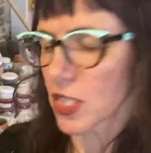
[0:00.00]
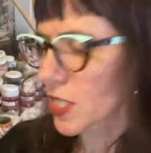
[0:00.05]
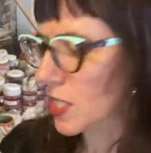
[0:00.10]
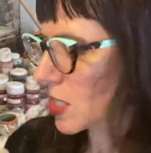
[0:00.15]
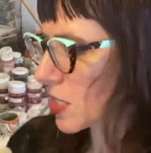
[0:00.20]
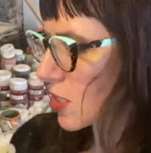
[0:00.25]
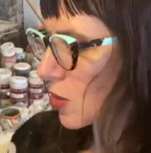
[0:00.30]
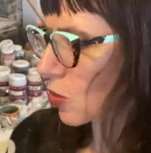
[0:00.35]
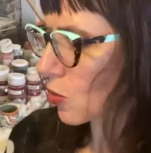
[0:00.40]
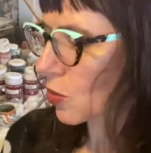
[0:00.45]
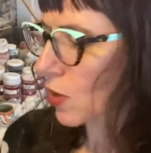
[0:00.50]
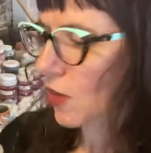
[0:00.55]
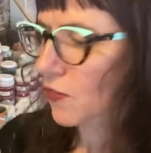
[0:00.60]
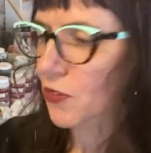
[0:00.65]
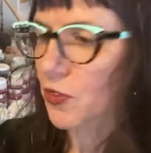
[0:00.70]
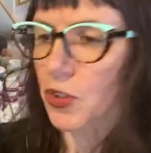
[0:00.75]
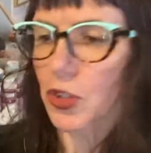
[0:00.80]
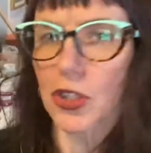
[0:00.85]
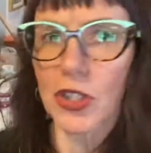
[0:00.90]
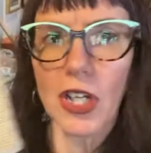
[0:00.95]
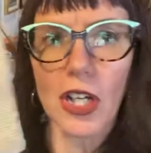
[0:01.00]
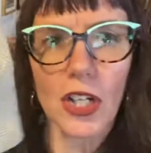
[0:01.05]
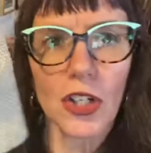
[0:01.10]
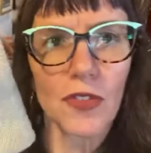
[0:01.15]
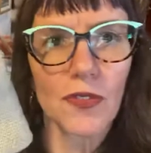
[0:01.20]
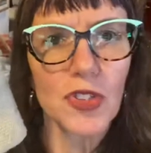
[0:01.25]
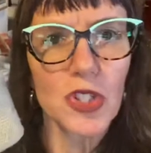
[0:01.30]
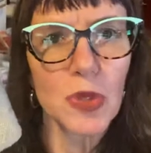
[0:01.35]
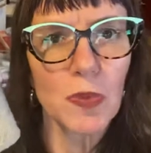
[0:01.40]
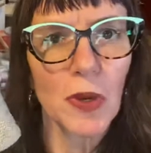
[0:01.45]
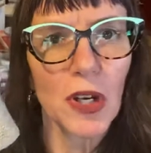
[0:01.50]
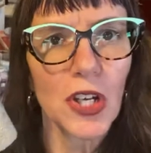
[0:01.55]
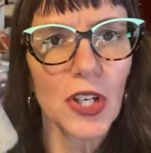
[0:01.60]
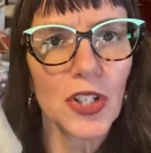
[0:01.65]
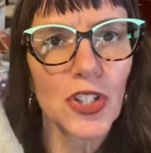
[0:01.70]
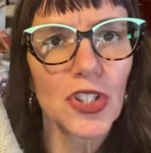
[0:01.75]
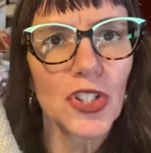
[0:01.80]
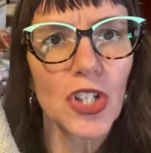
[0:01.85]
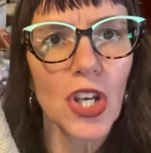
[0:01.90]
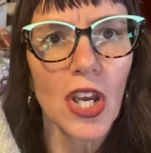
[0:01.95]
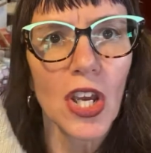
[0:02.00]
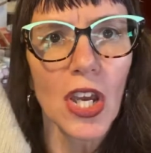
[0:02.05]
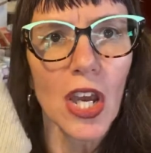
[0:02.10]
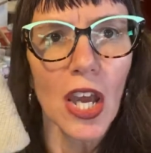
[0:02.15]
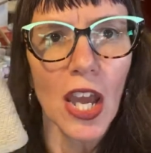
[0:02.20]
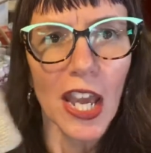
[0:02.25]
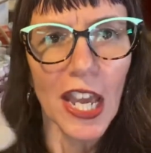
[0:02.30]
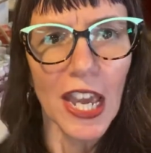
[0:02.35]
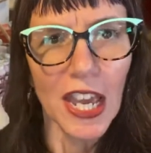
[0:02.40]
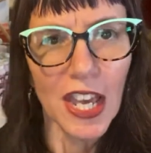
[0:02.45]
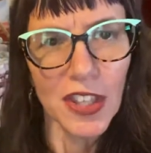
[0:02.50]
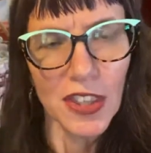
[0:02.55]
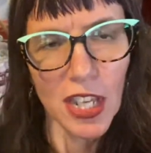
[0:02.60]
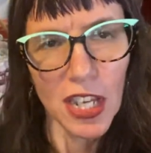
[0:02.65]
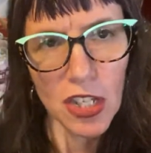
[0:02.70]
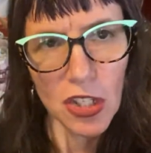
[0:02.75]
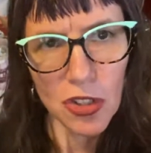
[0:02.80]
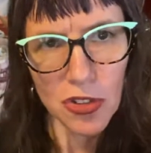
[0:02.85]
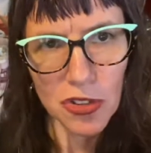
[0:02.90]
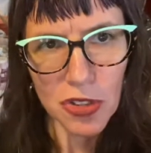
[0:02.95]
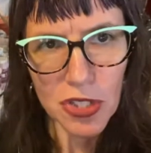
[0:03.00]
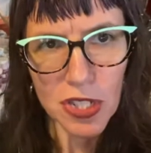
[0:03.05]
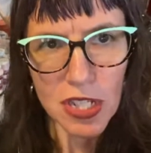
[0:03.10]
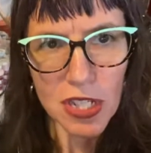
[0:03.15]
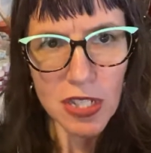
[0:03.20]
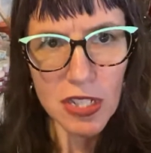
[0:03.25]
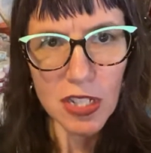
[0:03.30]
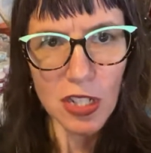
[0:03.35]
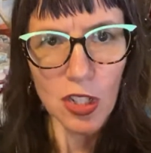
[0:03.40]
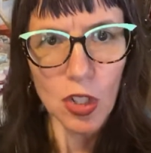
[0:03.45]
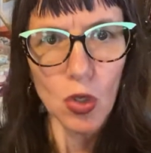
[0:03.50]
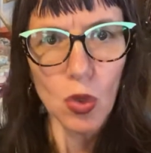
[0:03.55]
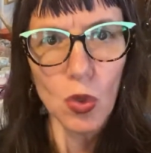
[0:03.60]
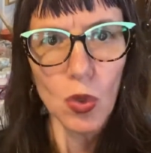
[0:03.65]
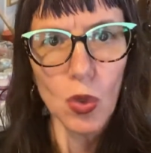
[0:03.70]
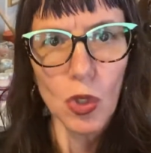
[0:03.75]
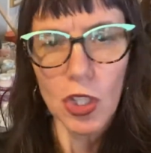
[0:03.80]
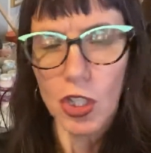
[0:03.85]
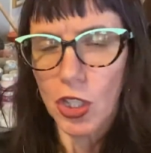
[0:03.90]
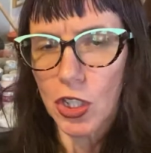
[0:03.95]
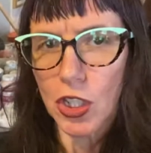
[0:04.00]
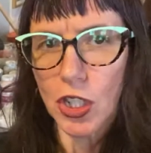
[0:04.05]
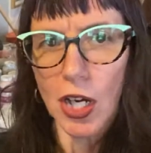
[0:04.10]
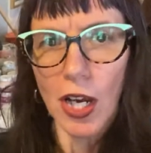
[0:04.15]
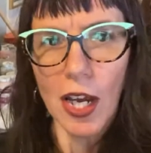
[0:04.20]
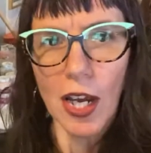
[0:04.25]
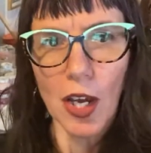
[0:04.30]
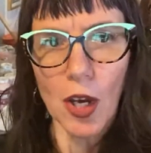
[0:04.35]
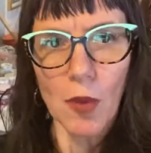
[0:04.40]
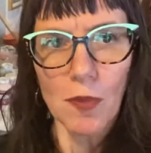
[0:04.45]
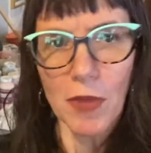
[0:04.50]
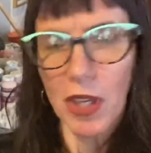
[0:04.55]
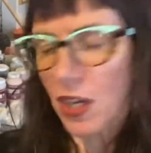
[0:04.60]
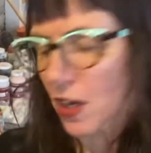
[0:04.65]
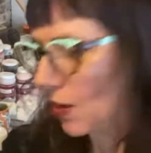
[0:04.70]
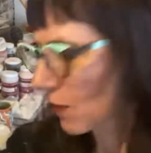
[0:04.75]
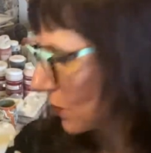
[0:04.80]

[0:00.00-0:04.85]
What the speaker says: is a rougher kind of sponge, and they use these at Kohler. They have